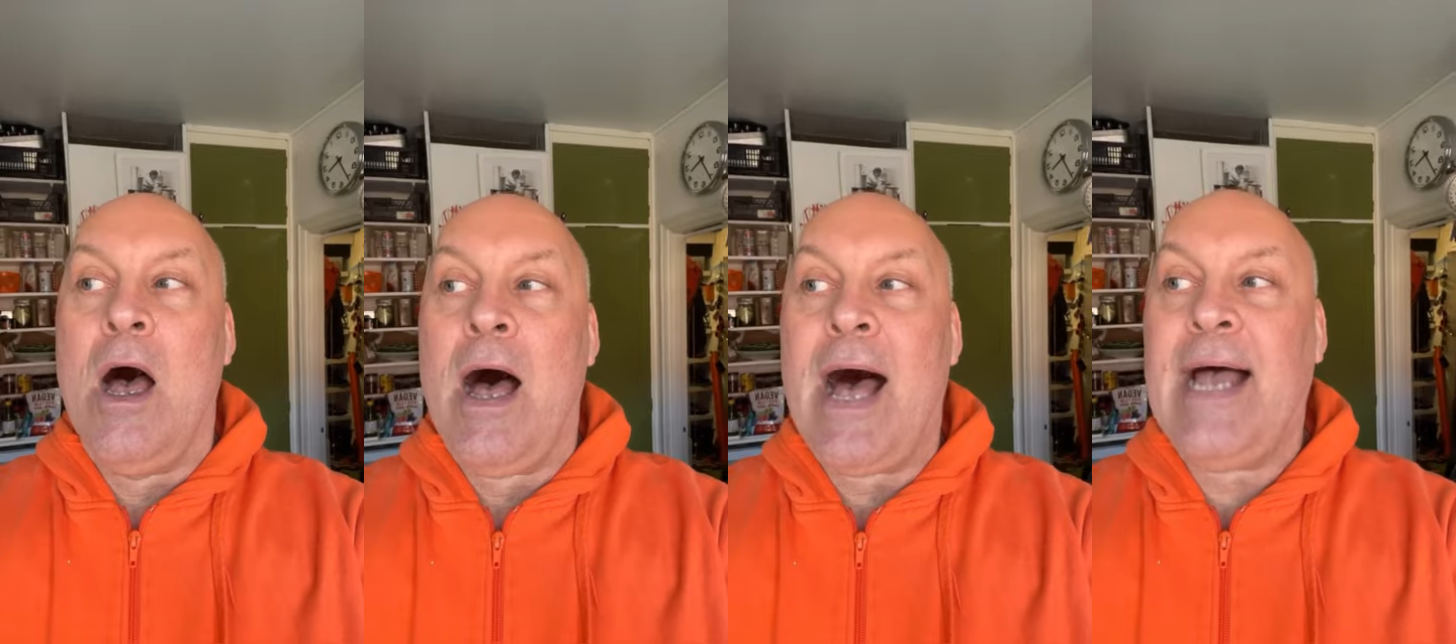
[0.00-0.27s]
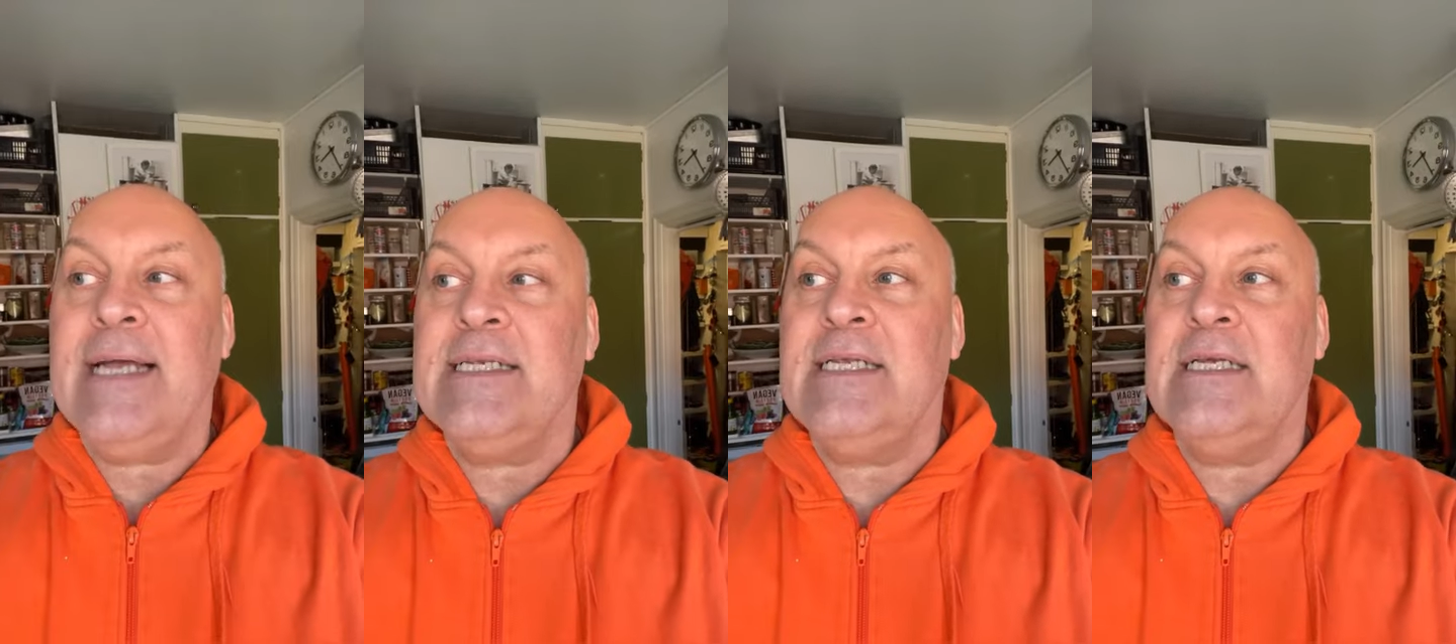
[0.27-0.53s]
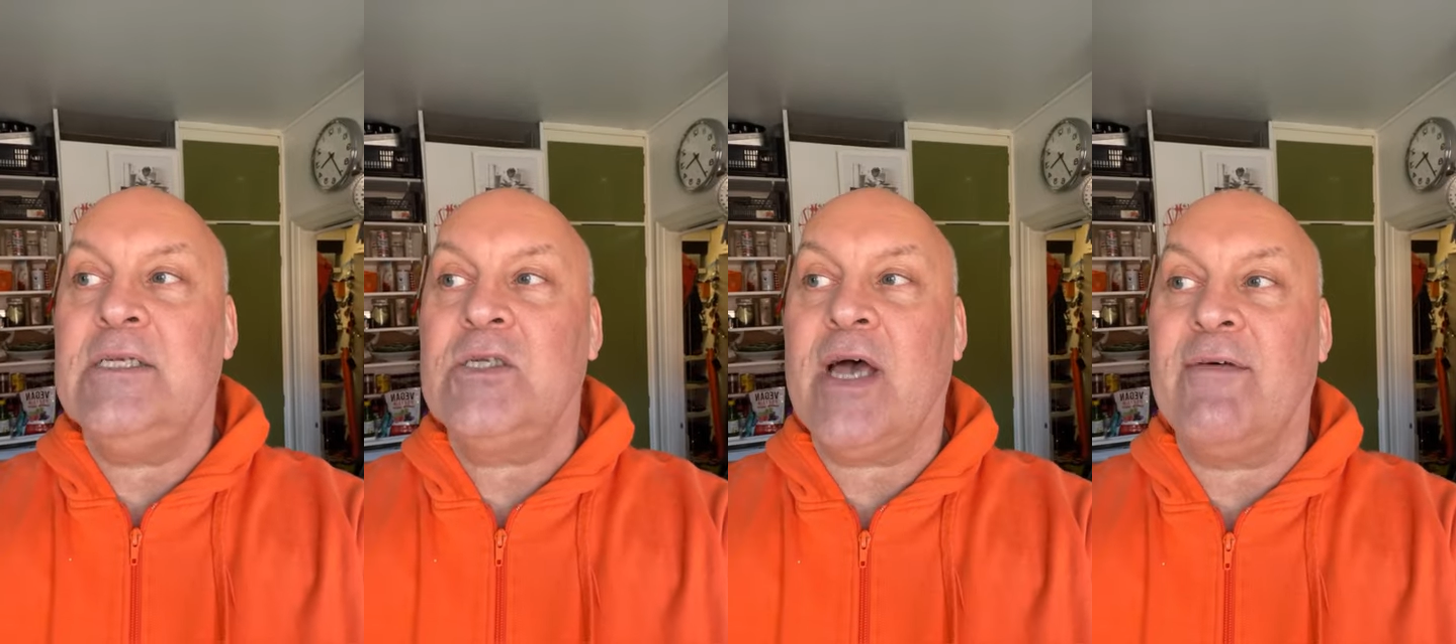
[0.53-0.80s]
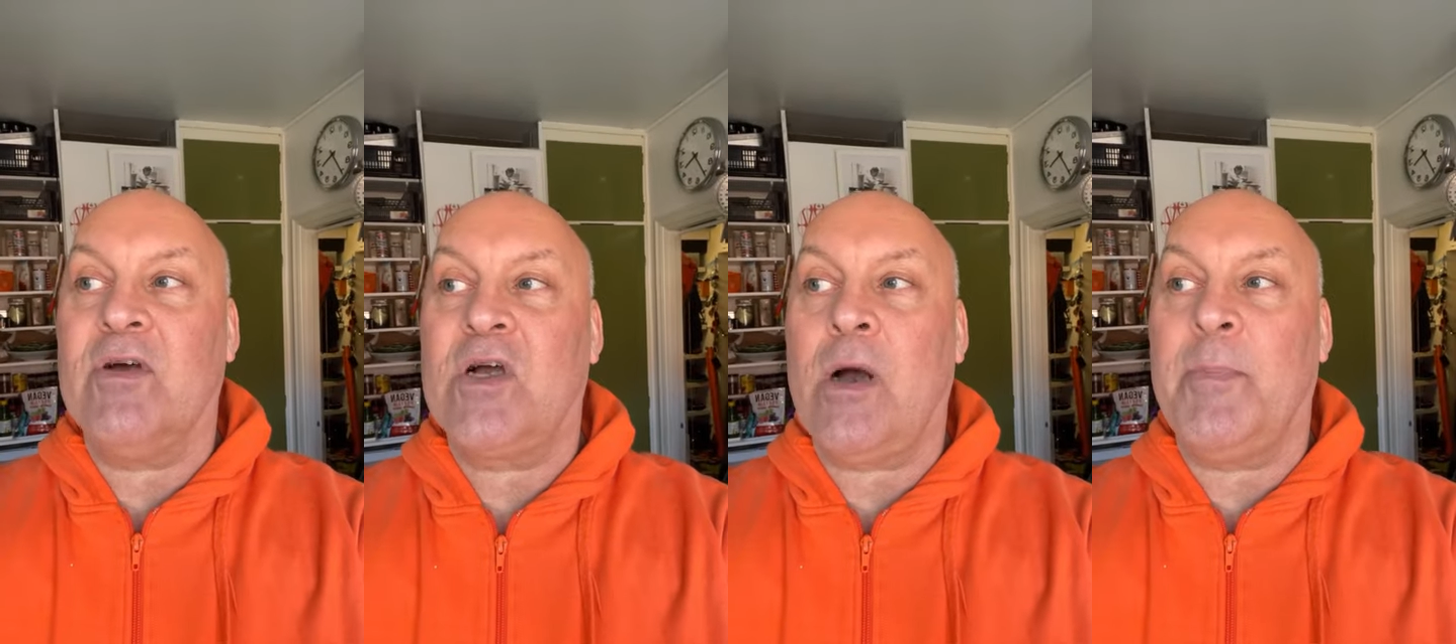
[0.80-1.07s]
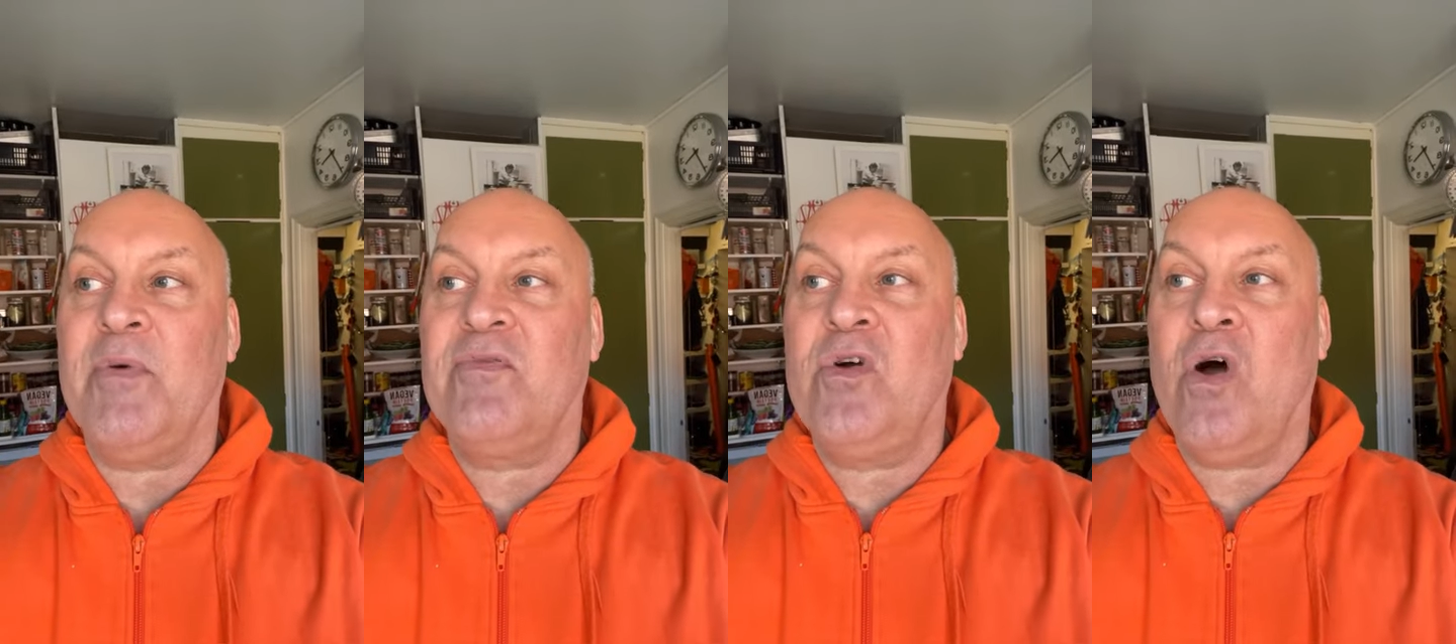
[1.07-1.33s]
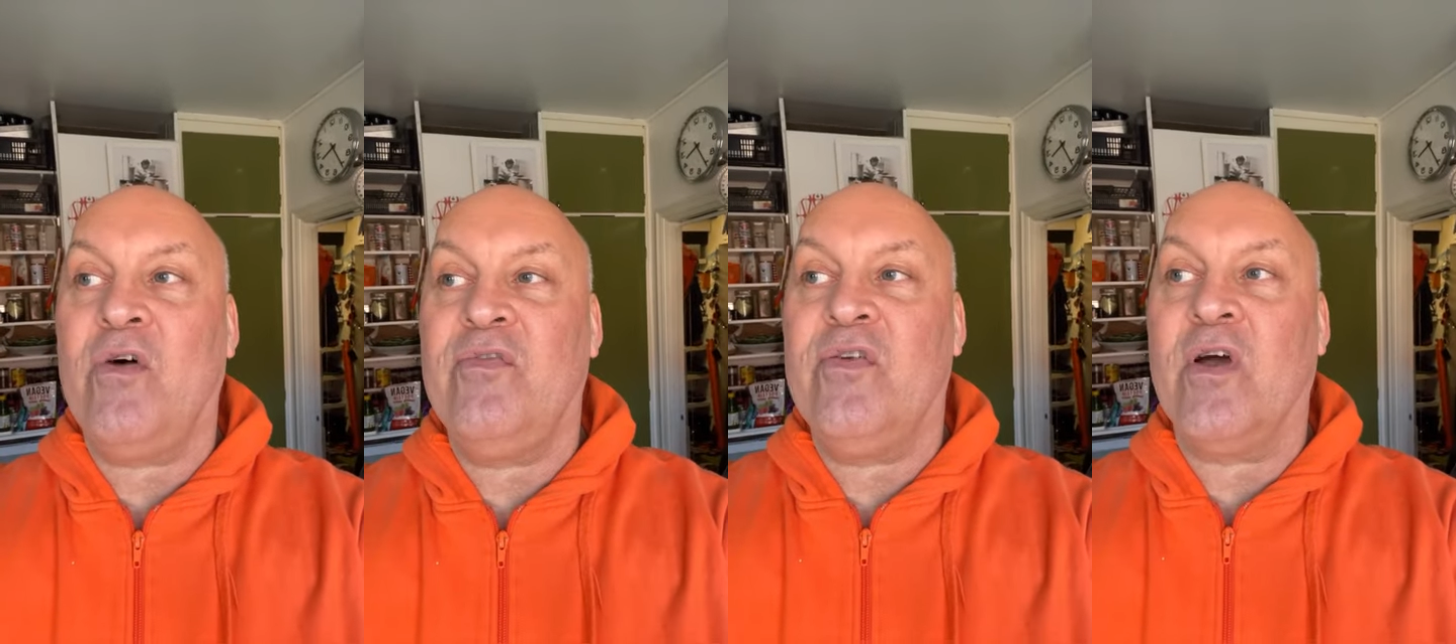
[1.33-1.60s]
I need to have a cup of
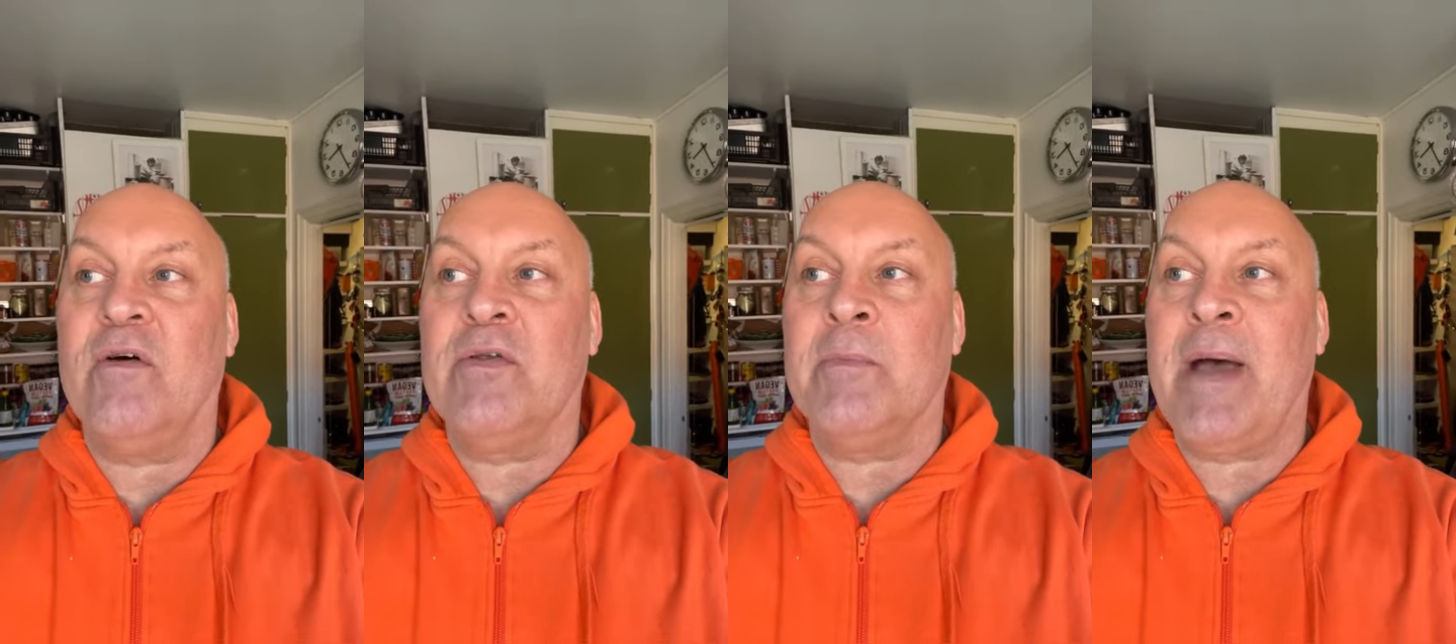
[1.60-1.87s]
coffee on